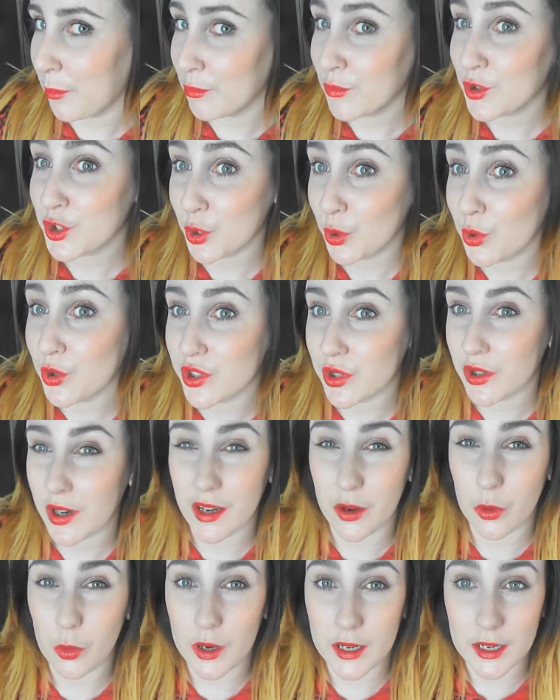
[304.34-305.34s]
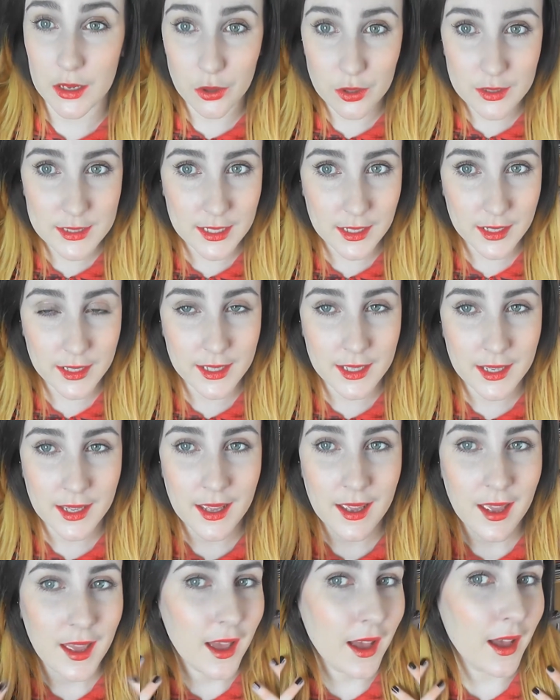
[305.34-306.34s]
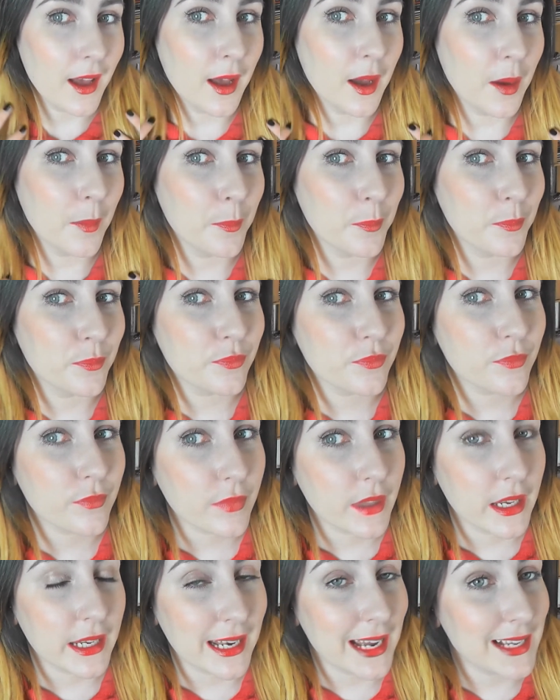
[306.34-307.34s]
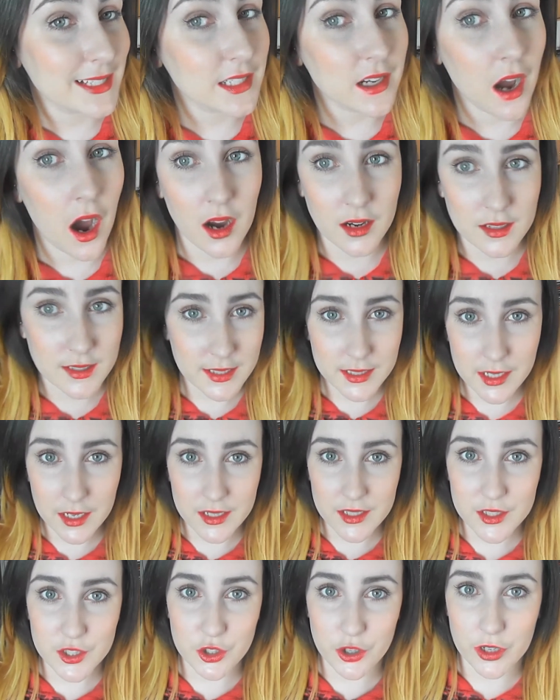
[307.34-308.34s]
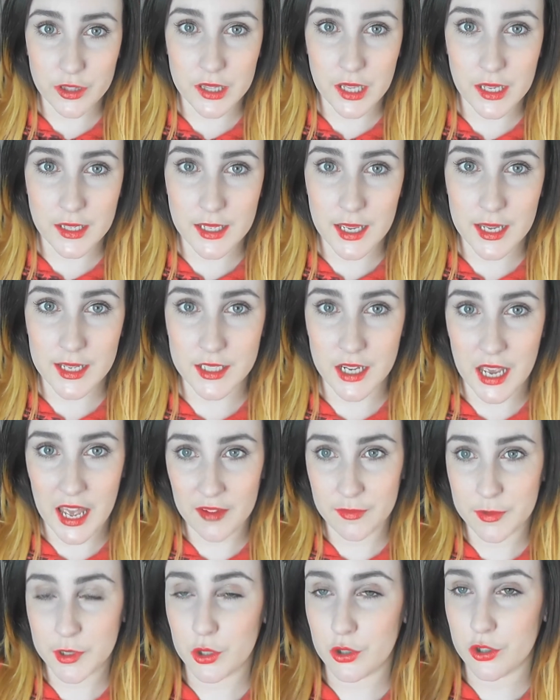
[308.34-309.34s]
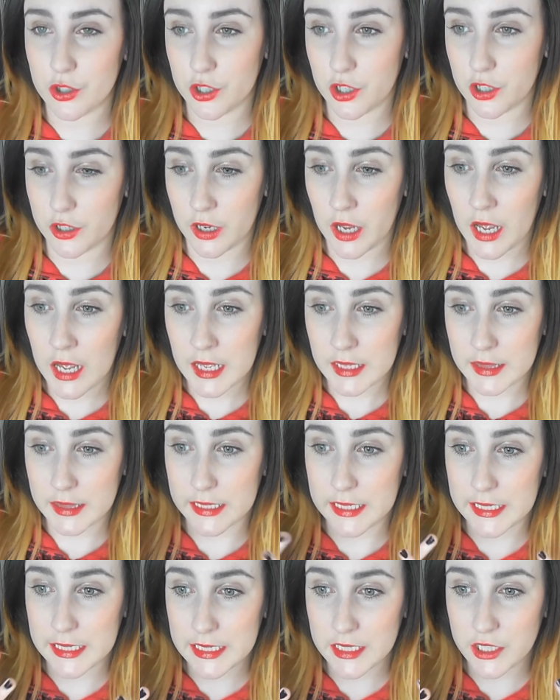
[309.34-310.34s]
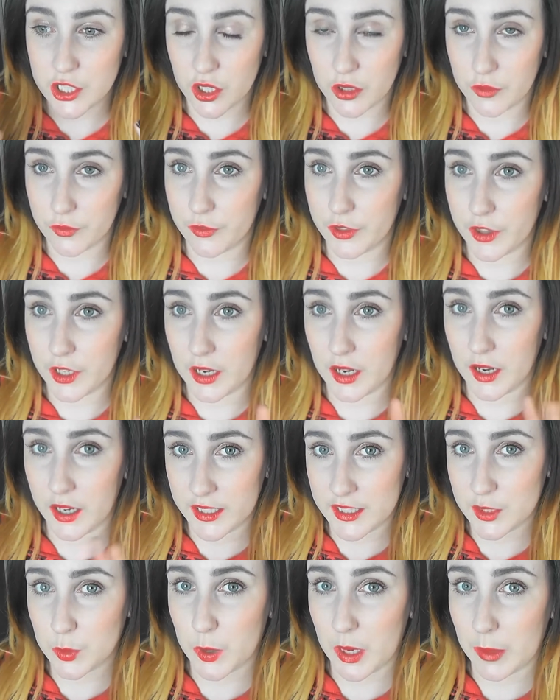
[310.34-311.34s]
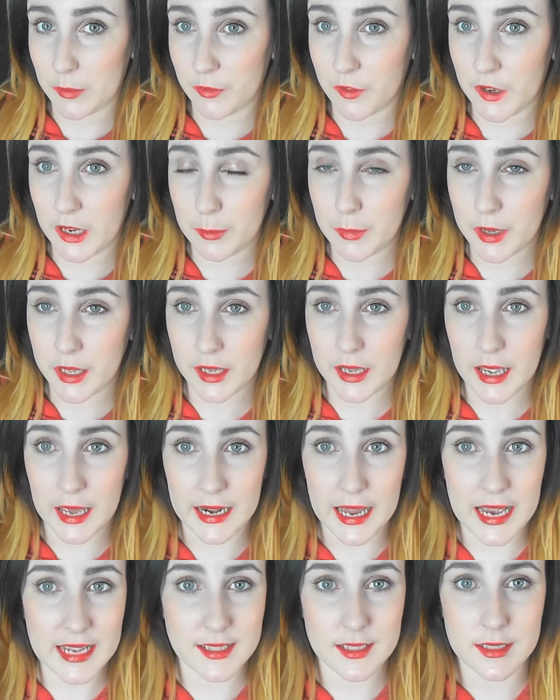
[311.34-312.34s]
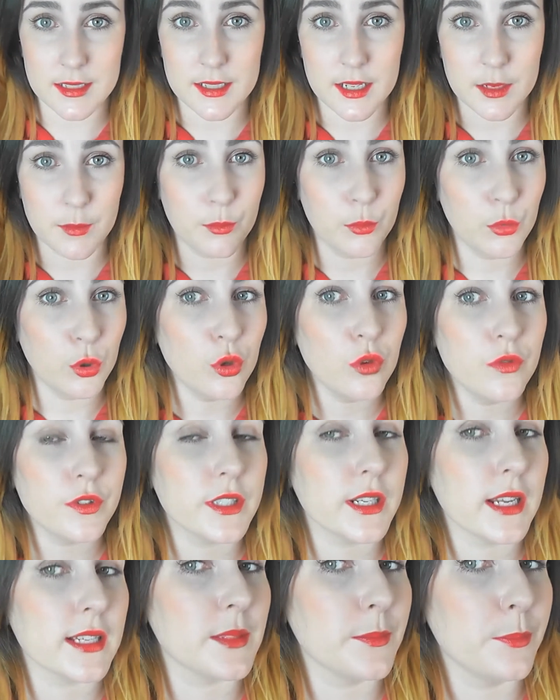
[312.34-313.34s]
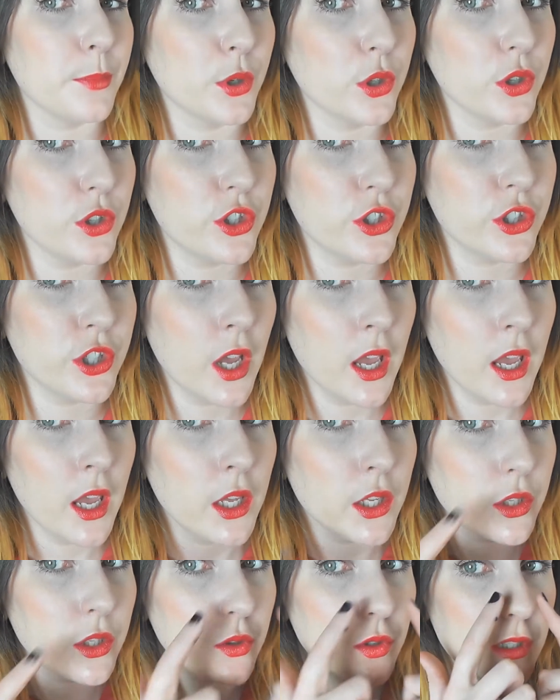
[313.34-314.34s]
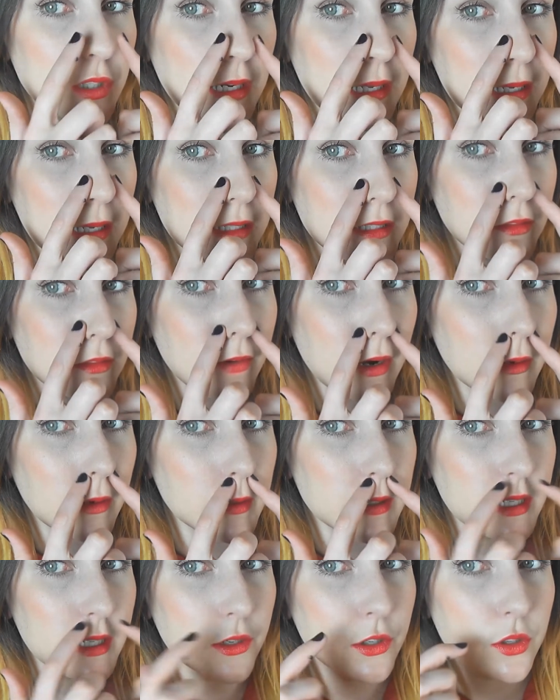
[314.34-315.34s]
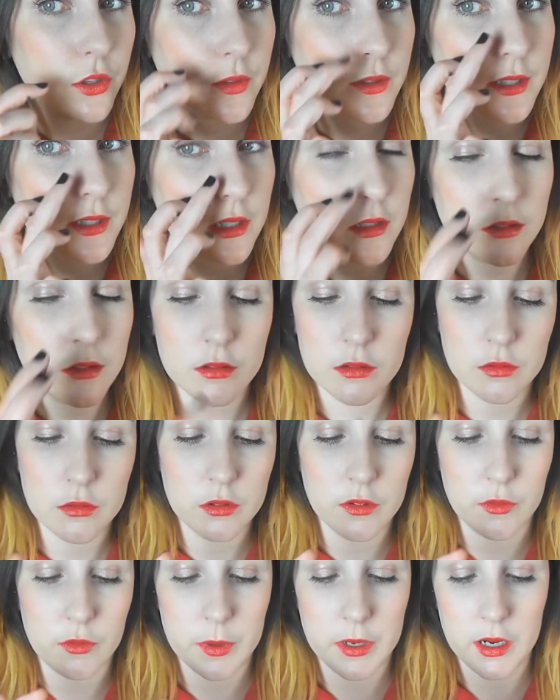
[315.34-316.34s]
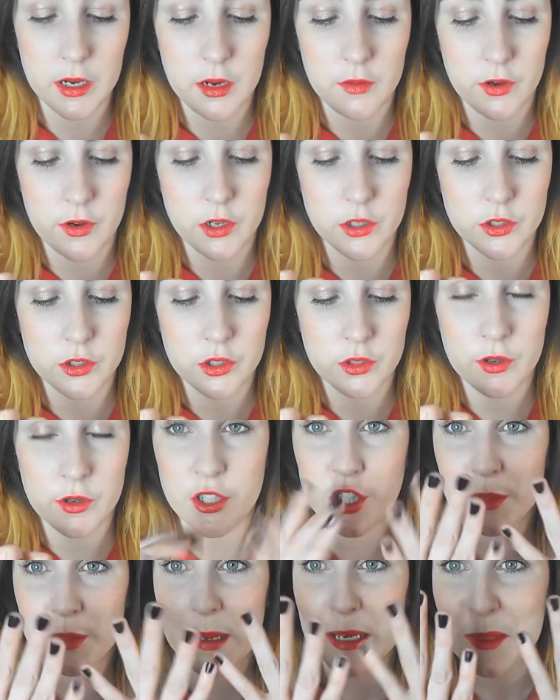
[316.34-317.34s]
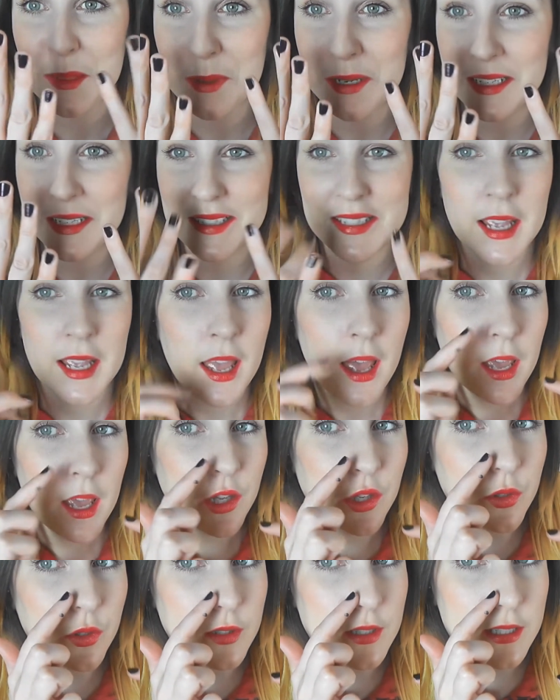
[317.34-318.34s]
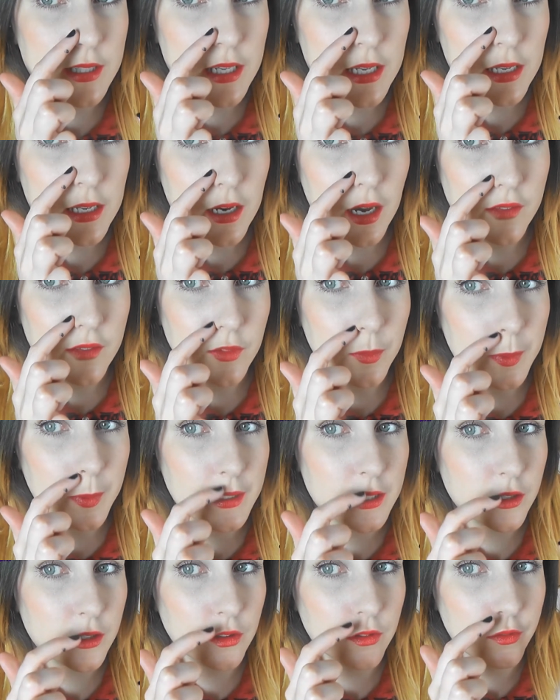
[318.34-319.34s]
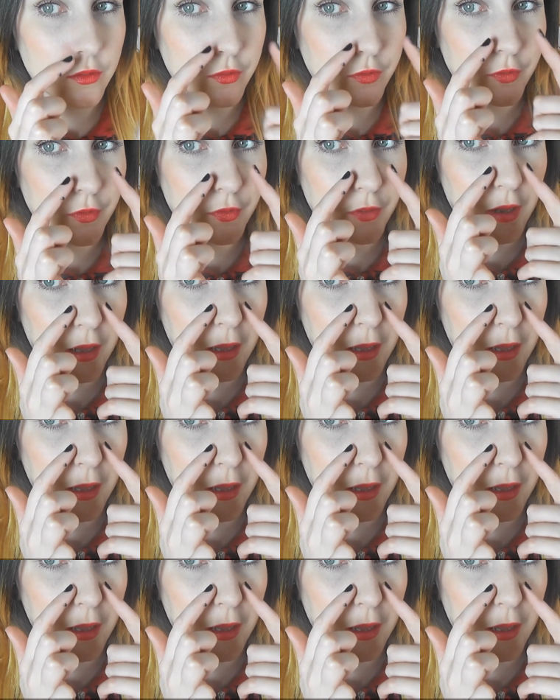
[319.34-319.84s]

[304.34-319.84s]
shows you kind of what it looks like. It hasn't oxidized or anything yet. I have been under the heat of the lights when I'm filming, and it hasn't moved, it hasn't budged. Usually it's around here. You can see, oh, I have a bit of nail varnish. I just painted my nails. You can see I have a bit of,